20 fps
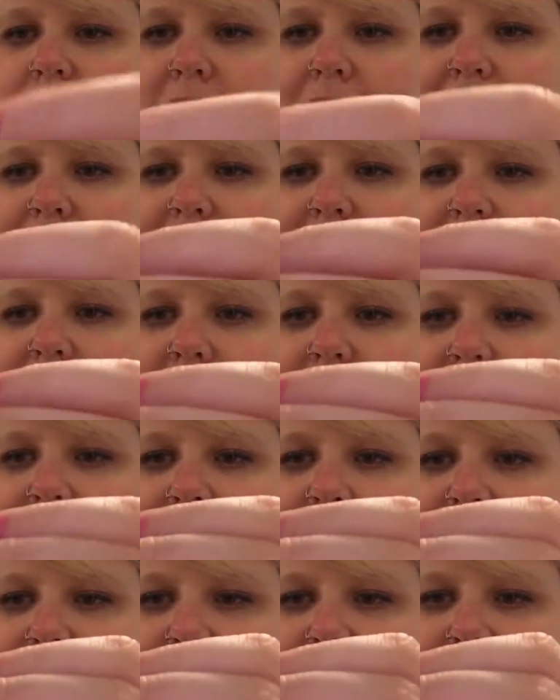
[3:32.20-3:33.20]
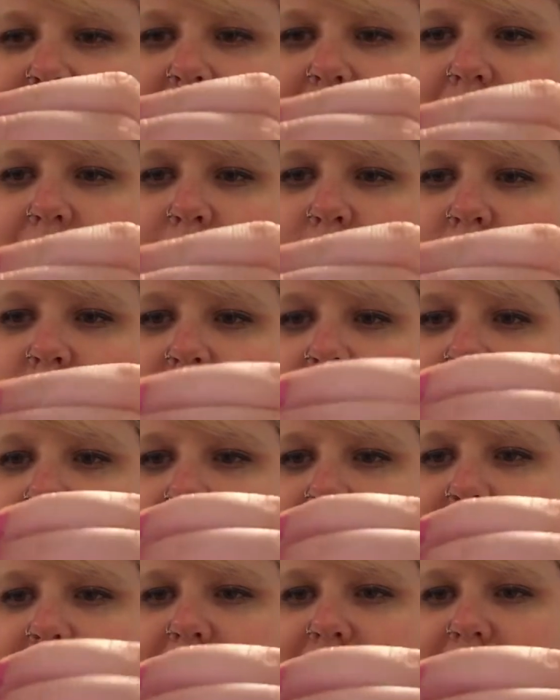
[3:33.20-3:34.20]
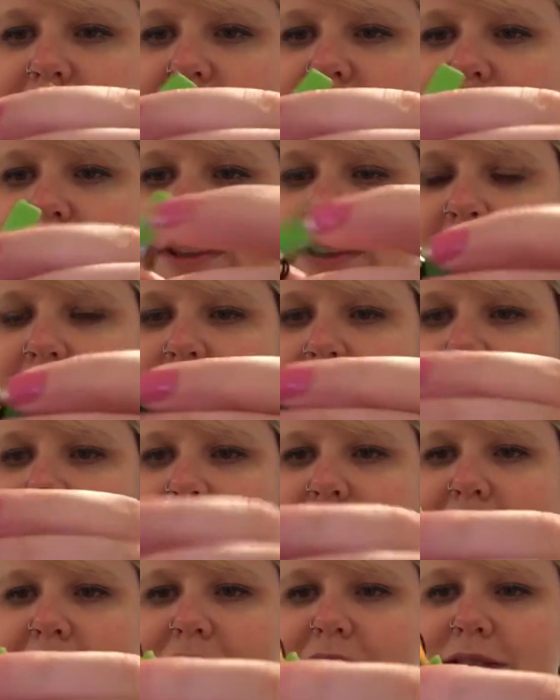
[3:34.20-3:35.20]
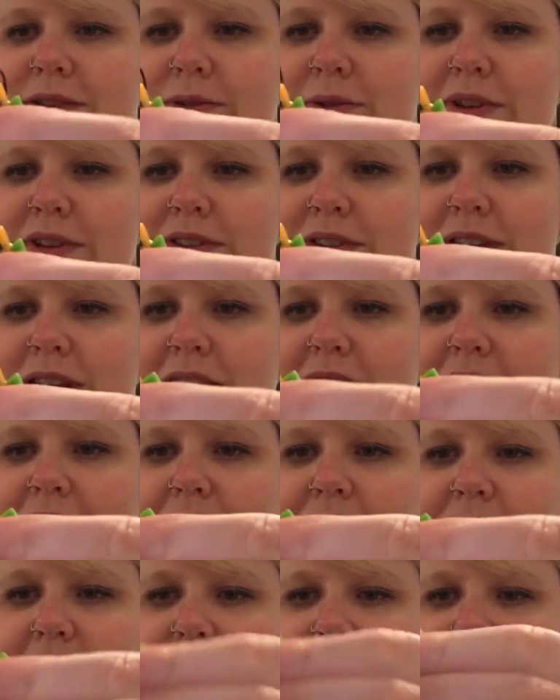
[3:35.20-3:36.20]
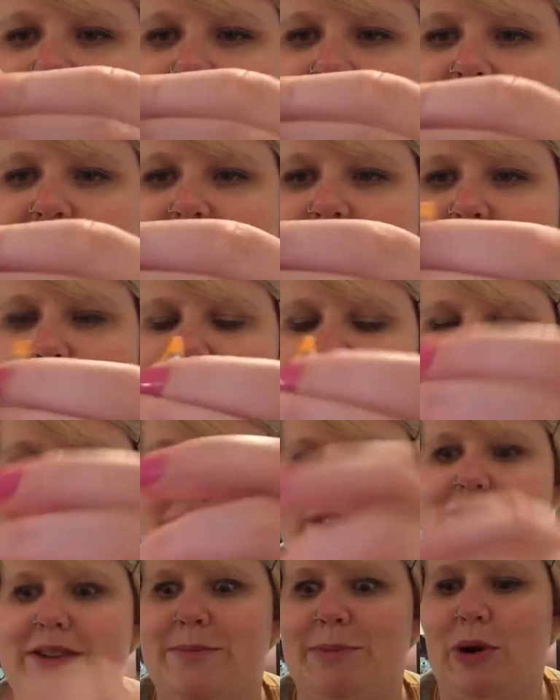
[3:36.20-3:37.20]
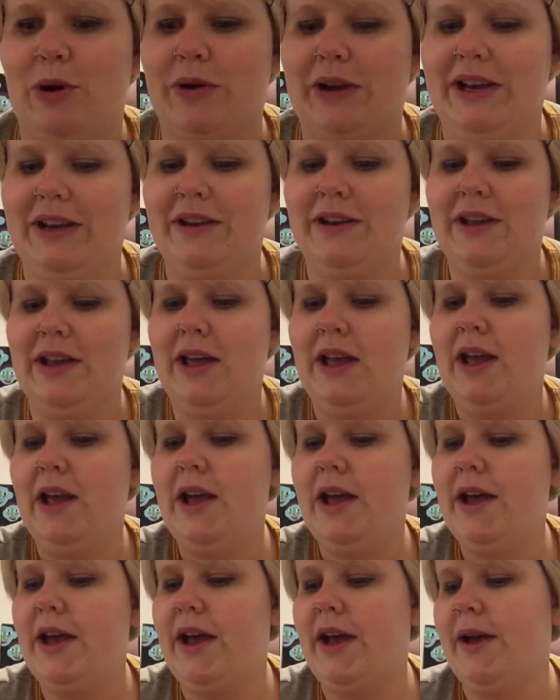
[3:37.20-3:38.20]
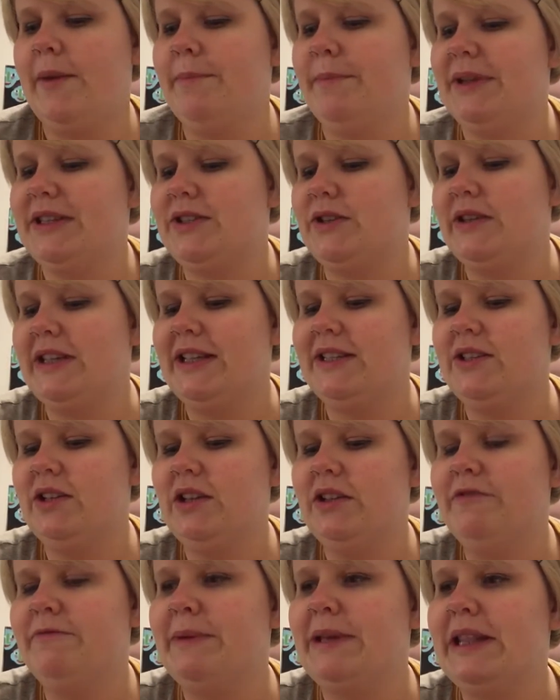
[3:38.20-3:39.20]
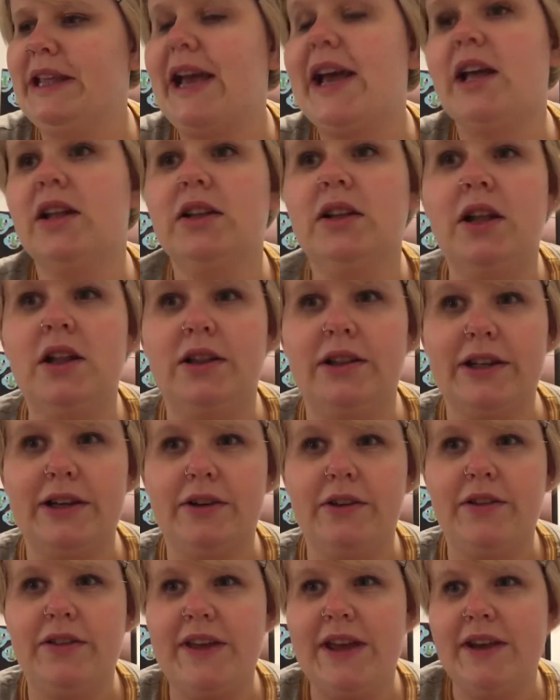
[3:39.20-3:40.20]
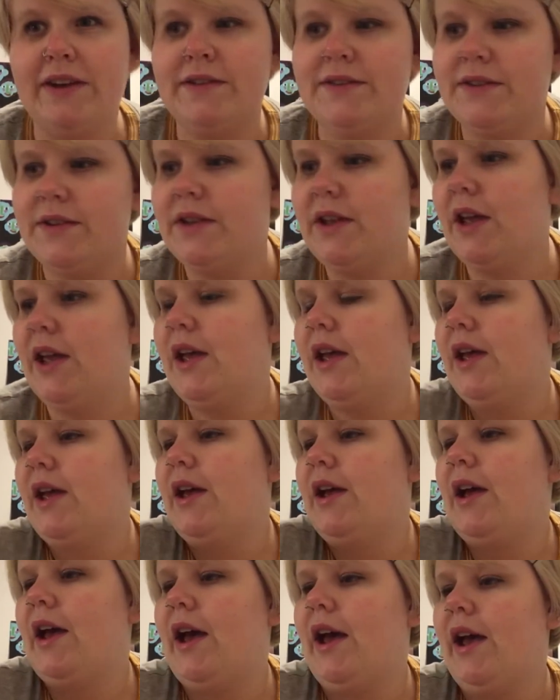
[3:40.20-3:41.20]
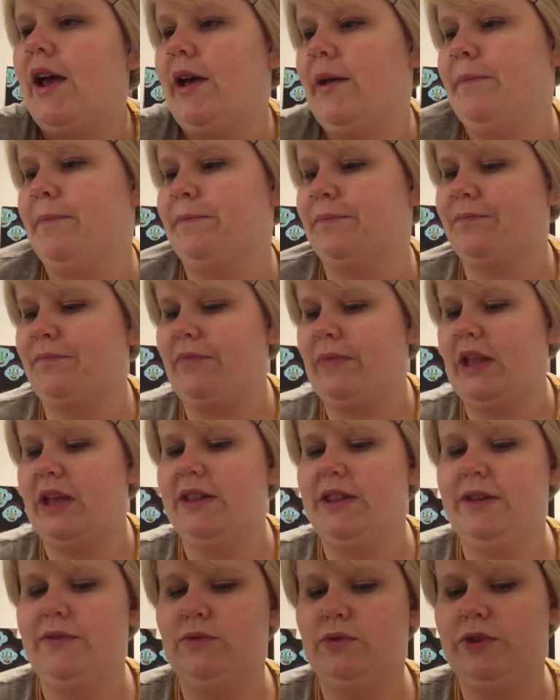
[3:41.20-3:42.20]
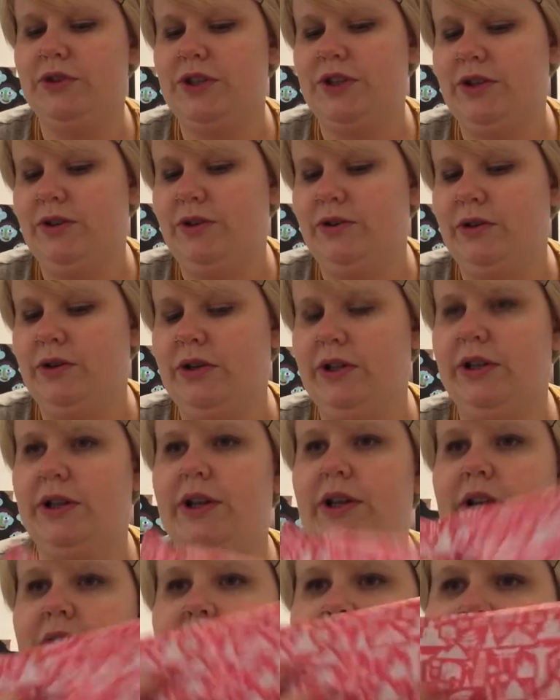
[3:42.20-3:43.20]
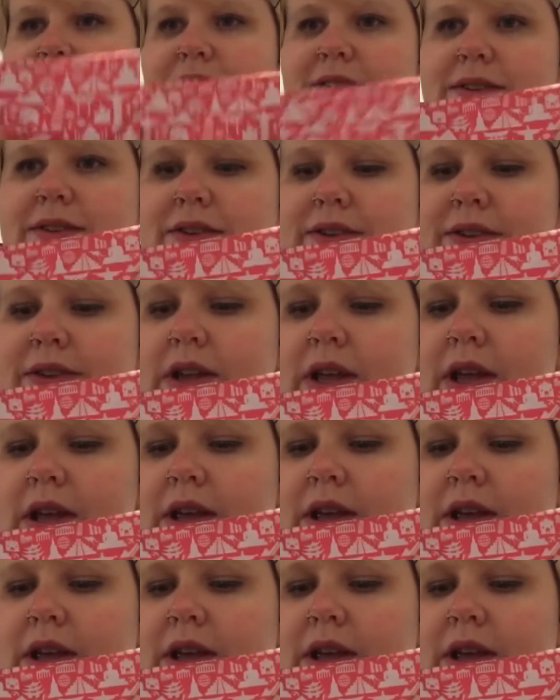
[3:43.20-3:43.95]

it doesn't have faces anymore, and it is, as you can see, one of the peas is broken. But so that's all of my like little things. And then we'll do this.